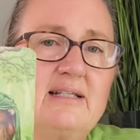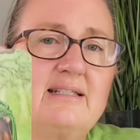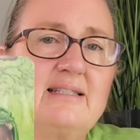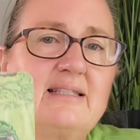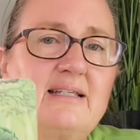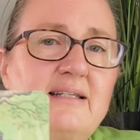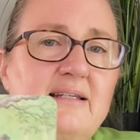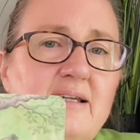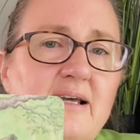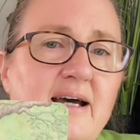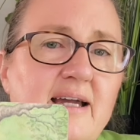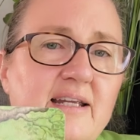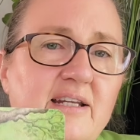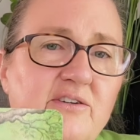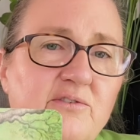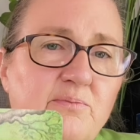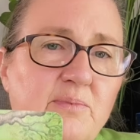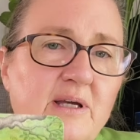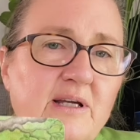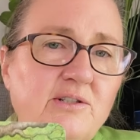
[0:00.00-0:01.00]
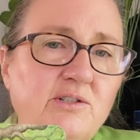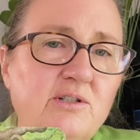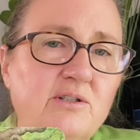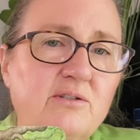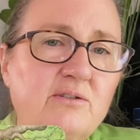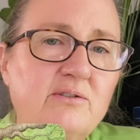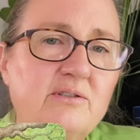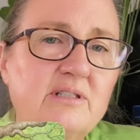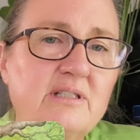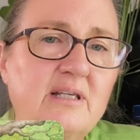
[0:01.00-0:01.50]
is the Knight of
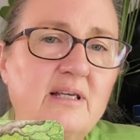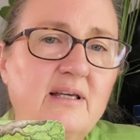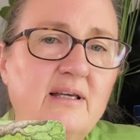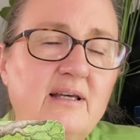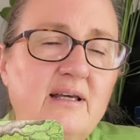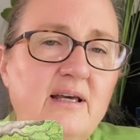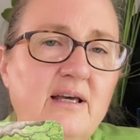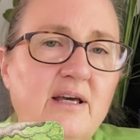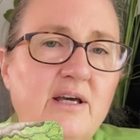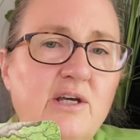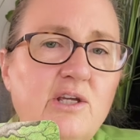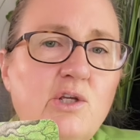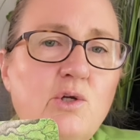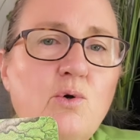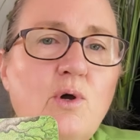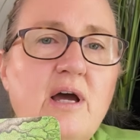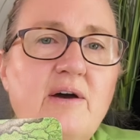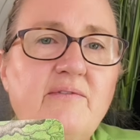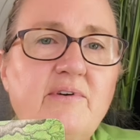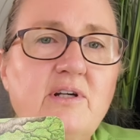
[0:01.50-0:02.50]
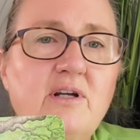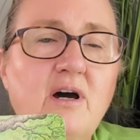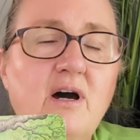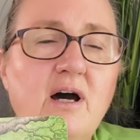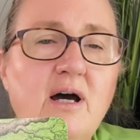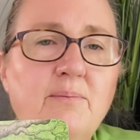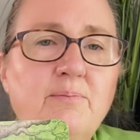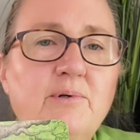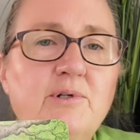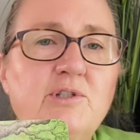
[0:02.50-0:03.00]
Pentacles. You have an
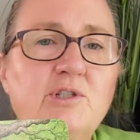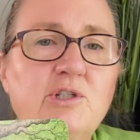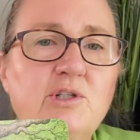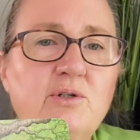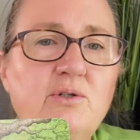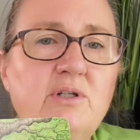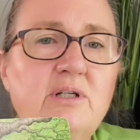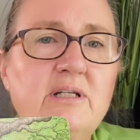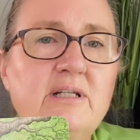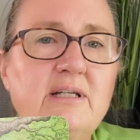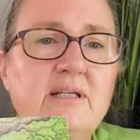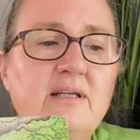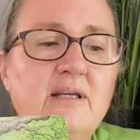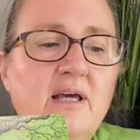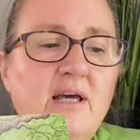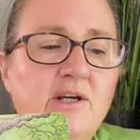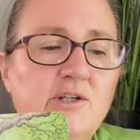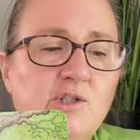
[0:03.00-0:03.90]
opportunity